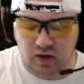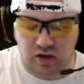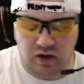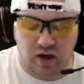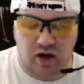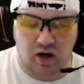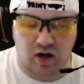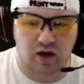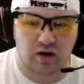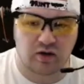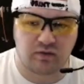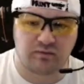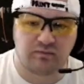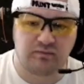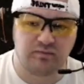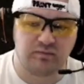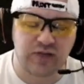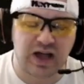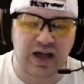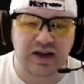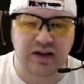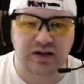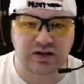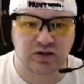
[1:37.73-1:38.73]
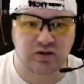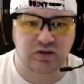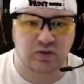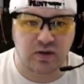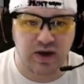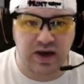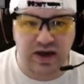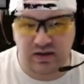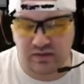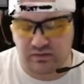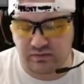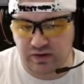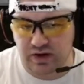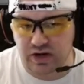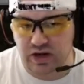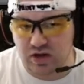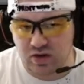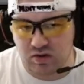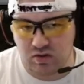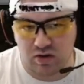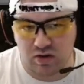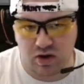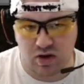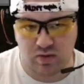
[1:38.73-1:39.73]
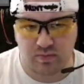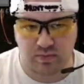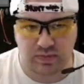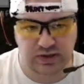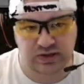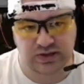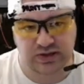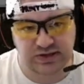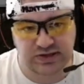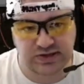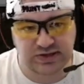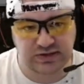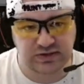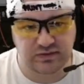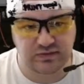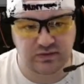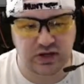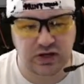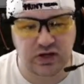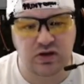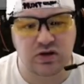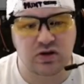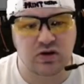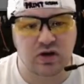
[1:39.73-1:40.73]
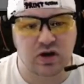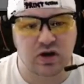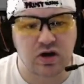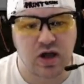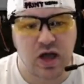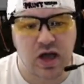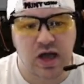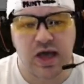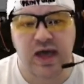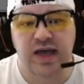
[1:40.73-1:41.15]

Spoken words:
not a great video card but a decent video card,